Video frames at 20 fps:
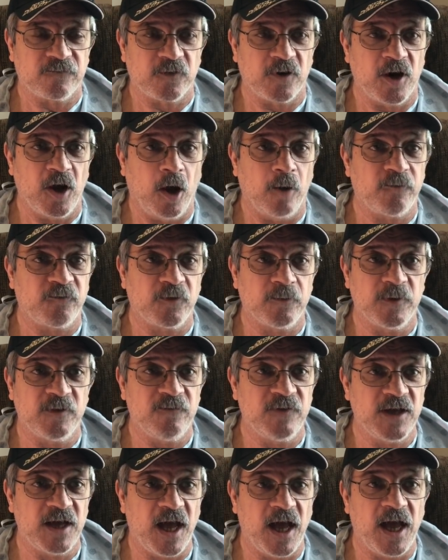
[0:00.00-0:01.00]
for help from the
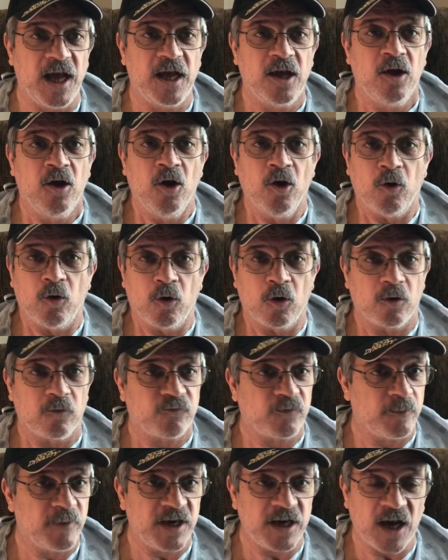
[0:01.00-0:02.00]
VA or
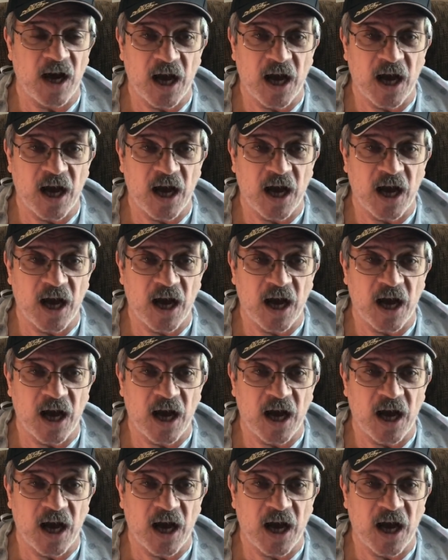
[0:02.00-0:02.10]
from any